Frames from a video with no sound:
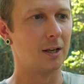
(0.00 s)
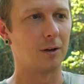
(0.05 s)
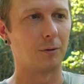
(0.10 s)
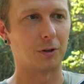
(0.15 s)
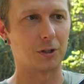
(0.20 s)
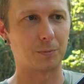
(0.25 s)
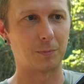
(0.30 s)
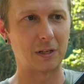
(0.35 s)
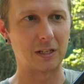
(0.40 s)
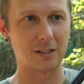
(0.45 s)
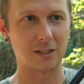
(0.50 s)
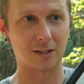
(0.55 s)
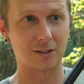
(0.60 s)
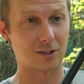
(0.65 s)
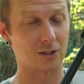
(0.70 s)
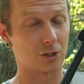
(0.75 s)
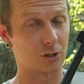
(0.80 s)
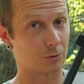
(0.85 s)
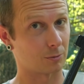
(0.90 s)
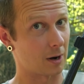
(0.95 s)
which means this
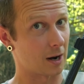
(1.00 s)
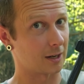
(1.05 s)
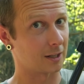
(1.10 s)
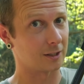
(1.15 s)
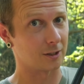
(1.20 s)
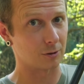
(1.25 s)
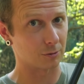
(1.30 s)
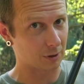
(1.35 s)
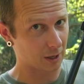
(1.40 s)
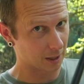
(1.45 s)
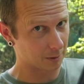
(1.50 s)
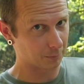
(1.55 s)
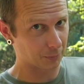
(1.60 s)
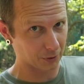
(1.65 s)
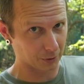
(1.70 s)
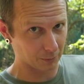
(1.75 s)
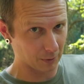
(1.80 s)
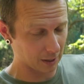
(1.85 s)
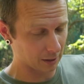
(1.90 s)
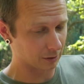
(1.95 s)
is threaded and you can
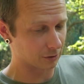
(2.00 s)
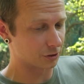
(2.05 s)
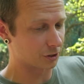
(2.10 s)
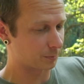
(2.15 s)
put a regular